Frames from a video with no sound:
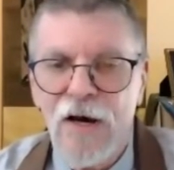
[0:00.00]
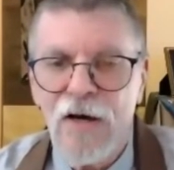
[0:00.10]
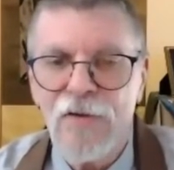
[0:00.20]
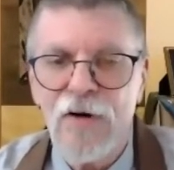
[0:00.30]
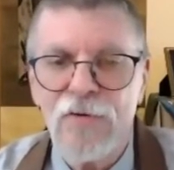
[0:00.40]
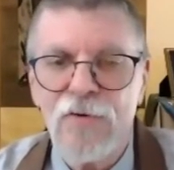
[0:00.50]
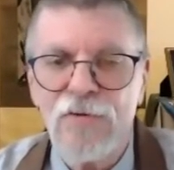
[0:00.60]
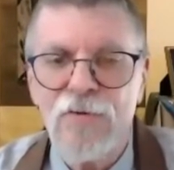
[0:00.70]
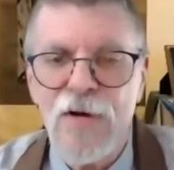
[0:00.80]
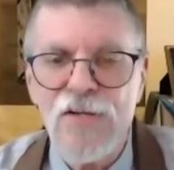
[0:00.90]
On the
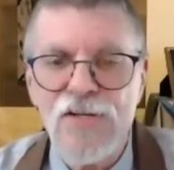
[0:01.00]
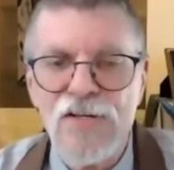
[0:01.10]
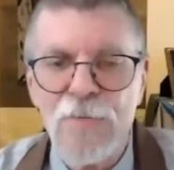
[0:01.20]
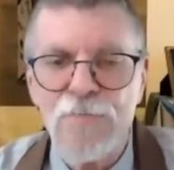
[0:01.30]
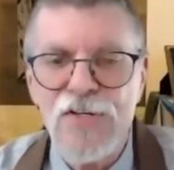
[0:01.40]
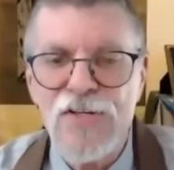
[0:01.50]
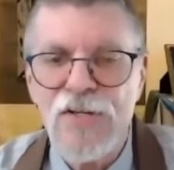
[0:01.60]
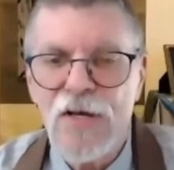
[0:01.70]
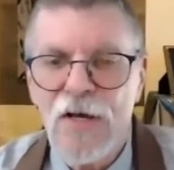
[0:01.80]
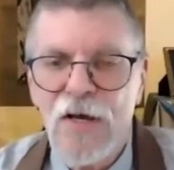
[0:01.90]
100 grass
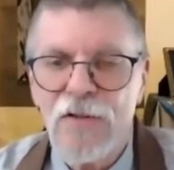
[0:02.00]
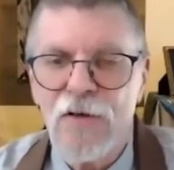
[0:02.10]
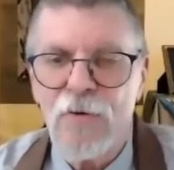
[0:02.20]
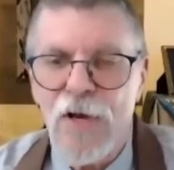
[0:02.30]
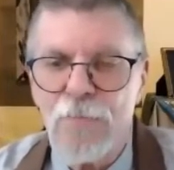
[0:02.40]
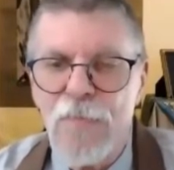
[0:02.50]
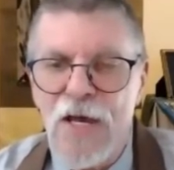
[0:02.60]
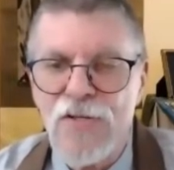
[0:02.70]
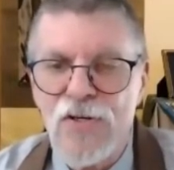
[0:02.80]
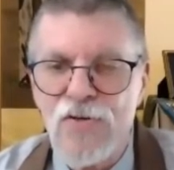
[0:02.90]
tips, the great
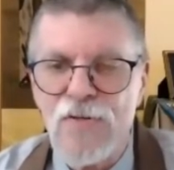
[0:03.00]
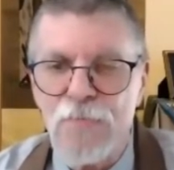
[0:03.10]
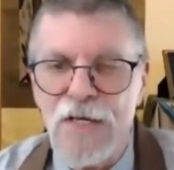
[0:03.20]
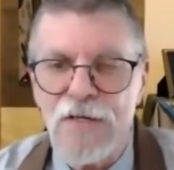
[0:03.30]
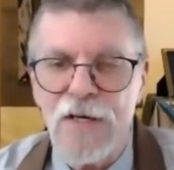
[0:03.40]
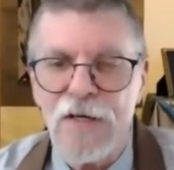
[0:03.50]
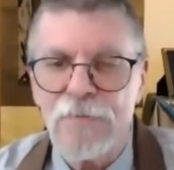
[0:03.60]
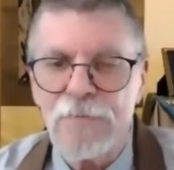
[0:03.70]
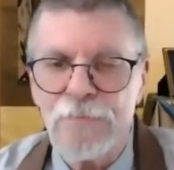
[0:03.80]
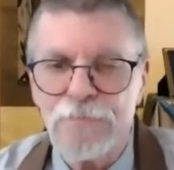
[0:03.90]
master's meaning."